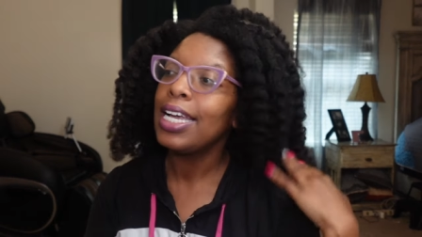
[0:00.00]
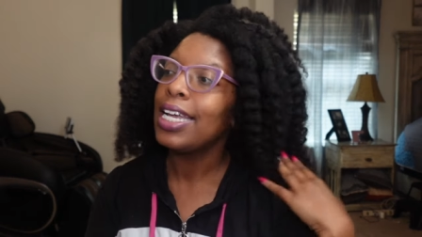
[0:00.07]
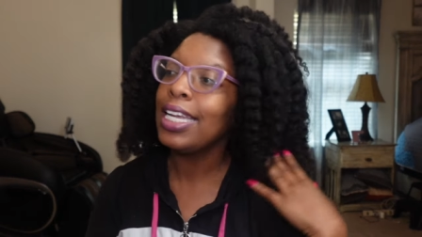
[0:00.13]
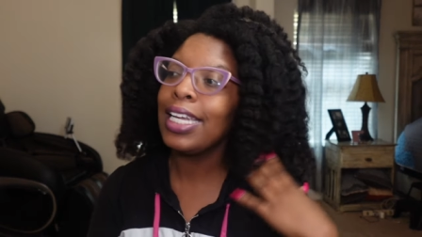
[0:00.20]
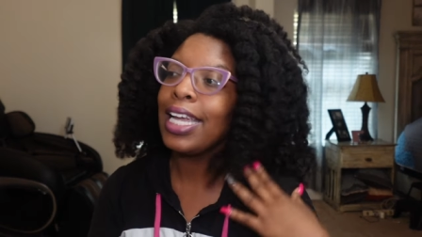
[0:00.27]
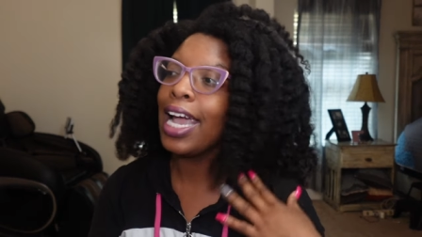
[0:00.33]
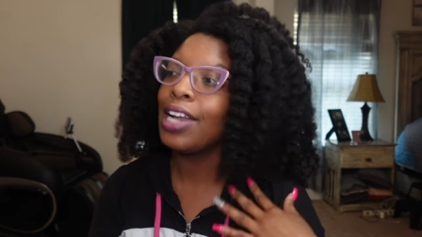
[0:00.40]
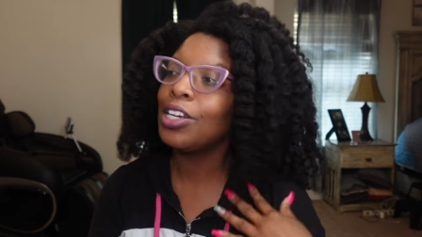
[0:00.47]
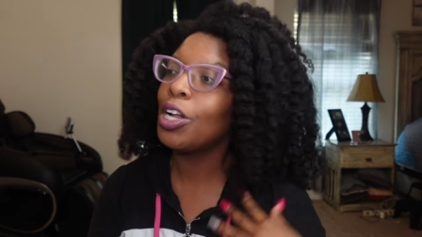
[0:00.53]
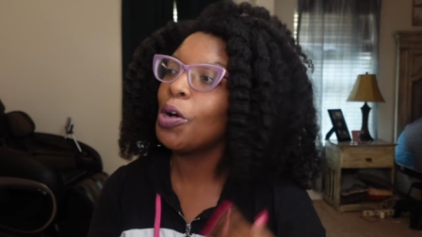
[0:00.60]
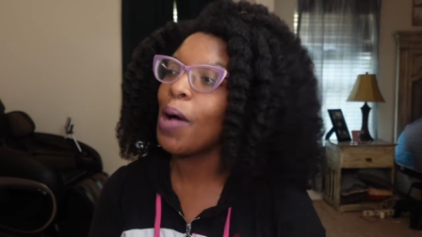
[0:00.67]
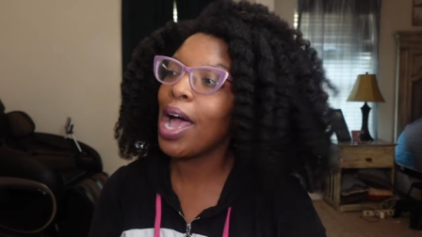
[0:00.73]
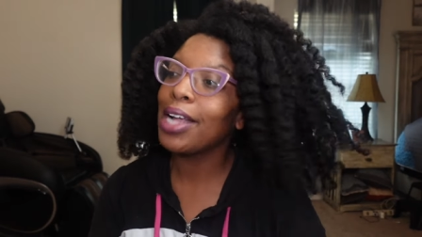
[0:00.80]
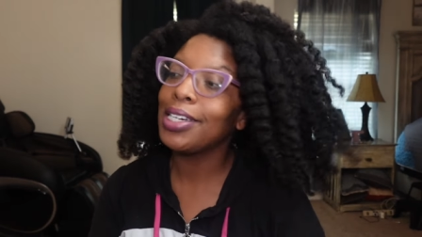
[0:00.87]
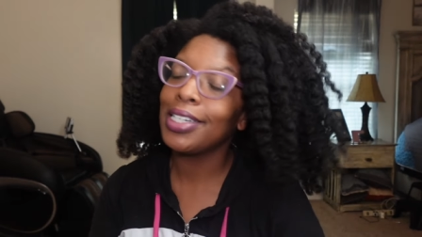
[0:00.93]
he had
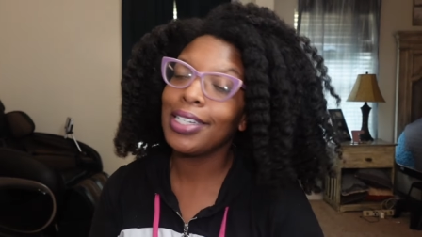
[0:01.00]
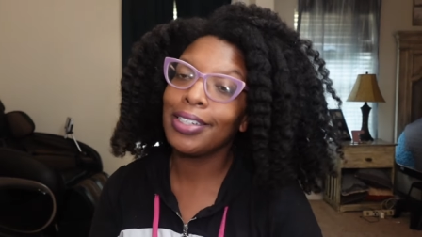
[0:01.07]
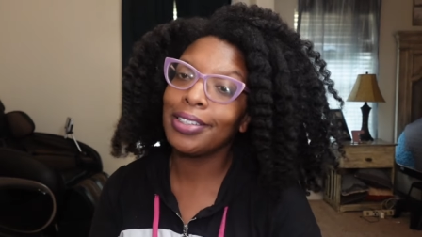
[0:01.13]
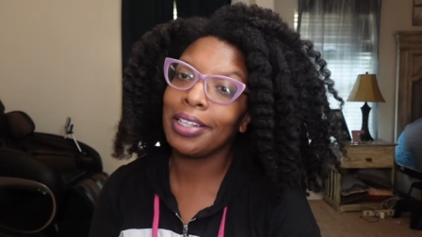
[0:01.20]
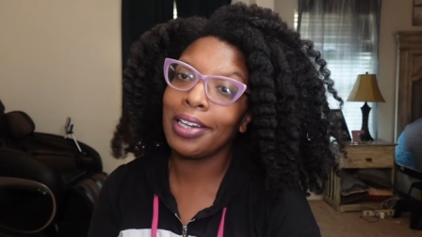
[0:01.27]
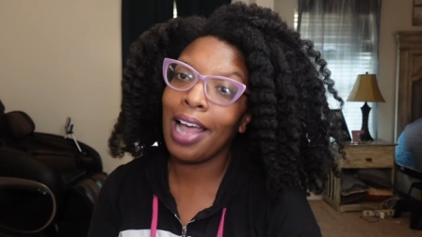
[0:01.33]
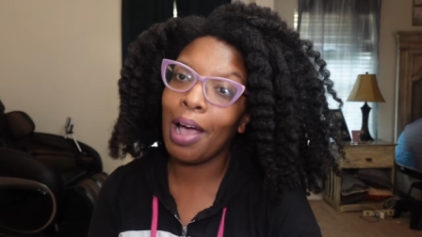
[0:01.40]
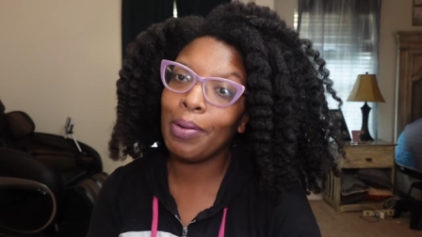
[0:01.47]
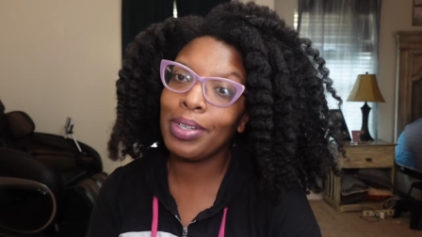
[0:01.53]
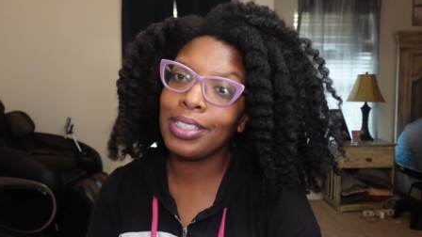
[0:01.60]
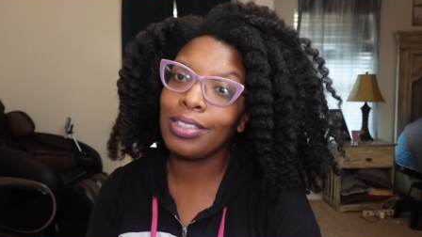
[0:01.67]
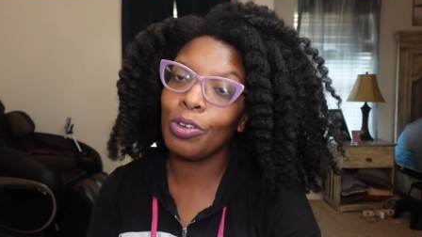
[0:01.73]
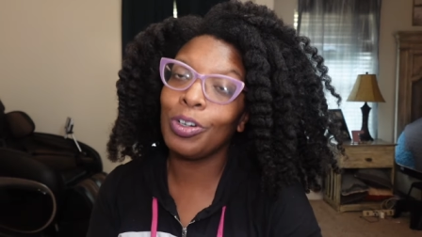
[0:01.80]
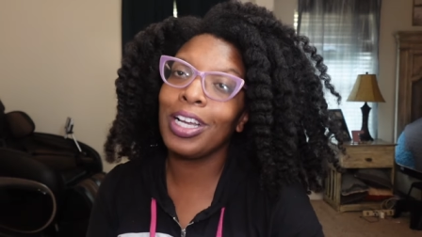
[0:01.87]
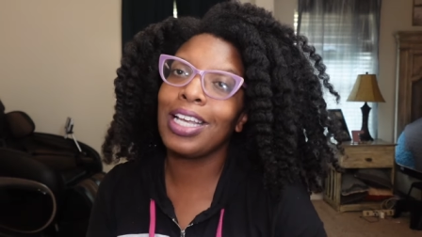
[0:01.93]
no idea that I
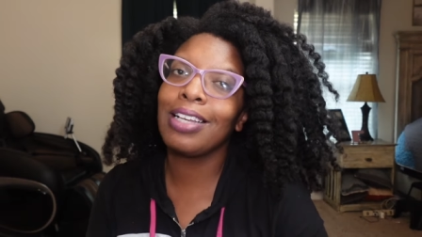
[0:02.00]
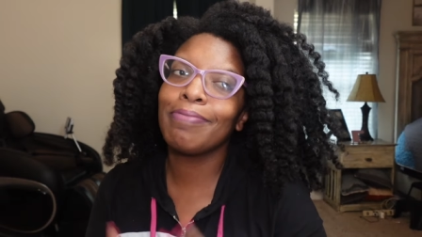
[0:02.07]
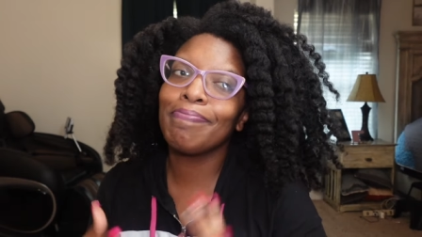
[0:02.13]
was, well,